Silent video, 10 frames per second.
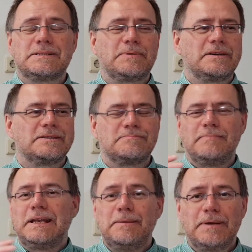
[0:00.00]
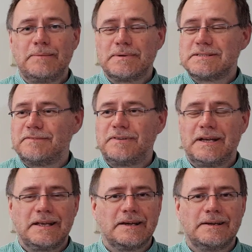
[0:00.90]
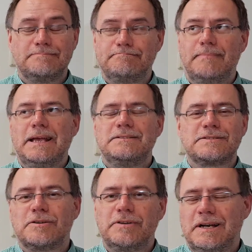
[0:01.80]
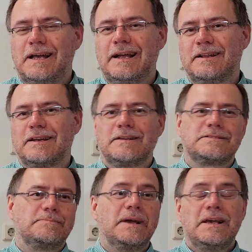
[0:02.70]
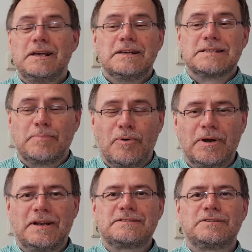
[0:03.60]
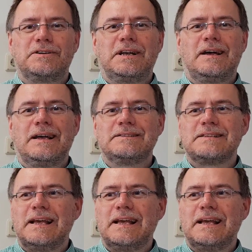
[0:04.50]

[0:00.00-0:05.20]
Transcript: because many papers have like a main storyline and there are some subordinate storylines,